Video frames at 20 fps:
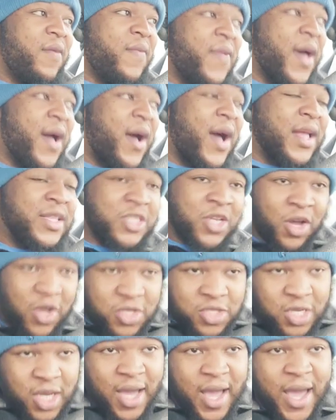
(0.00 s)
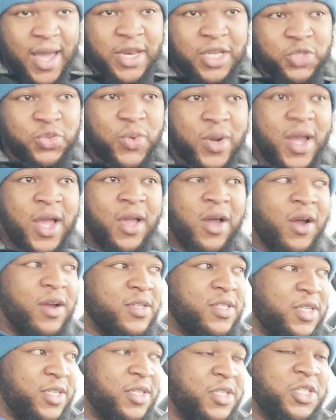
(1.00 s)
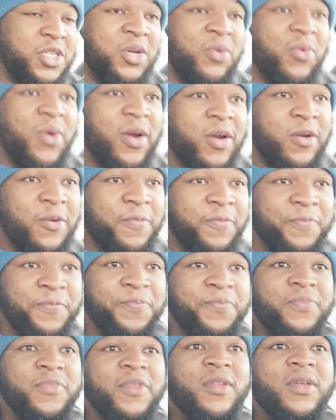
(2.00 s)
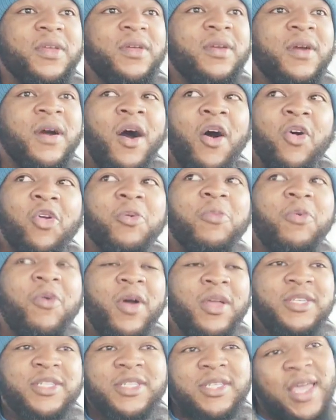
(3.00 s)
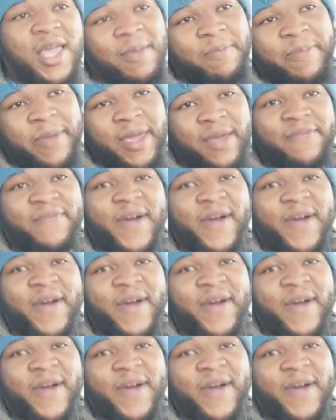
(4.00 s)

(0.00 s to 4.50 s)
now I told y'all how this Ryan Garcia shit worked Golden Boy just can't pick